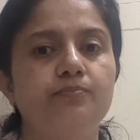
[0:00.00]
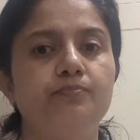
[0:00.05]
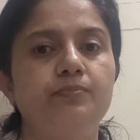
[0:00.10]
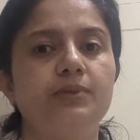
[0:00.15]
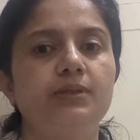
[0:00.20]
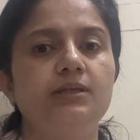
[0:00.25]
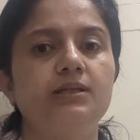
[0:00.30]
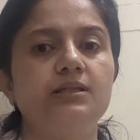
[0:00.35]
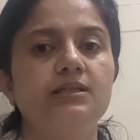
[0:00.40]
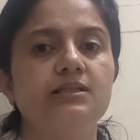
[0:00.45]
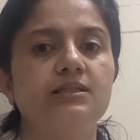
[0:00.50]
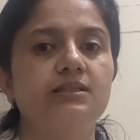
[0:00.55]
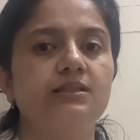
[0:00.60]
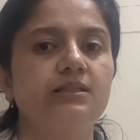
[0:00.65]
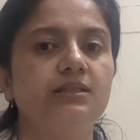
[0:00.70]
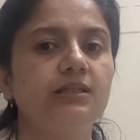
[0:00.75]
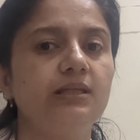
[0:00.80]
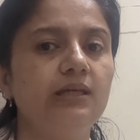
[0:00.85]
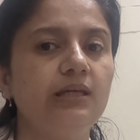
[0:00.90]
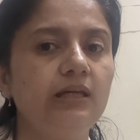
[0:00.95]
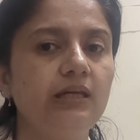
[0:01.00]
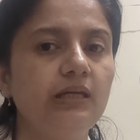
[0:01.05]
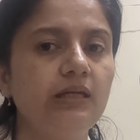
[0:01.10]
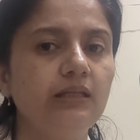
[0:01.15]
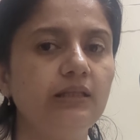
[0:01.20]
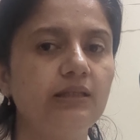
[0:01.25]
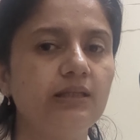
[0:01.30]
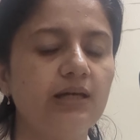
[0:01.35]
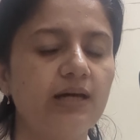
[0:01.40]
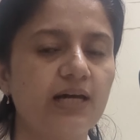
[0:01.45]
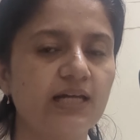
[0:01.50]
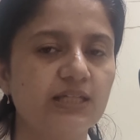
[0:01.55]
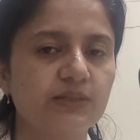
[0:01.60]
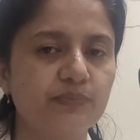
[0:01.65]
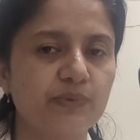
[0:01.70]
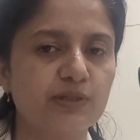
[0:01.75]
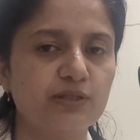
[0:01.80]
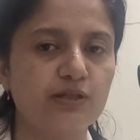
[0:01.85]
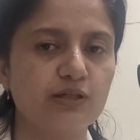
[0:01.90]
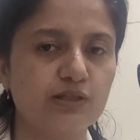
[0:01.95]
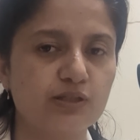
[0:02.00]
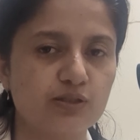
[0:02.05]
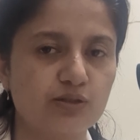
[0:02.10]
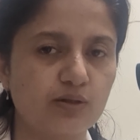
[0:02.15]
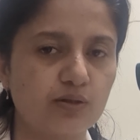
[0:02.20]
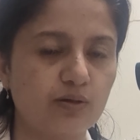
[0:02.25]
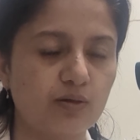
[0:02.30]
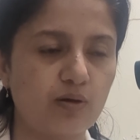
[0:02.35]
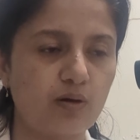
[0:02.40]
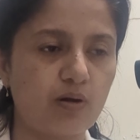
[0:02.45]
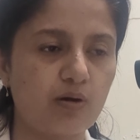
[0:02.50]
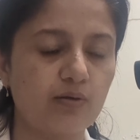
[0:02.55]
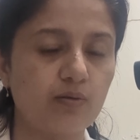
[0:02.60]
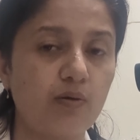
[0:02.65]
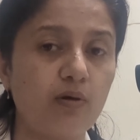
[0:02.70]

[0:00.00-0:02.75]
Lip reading: be seeing the eye specialist or not,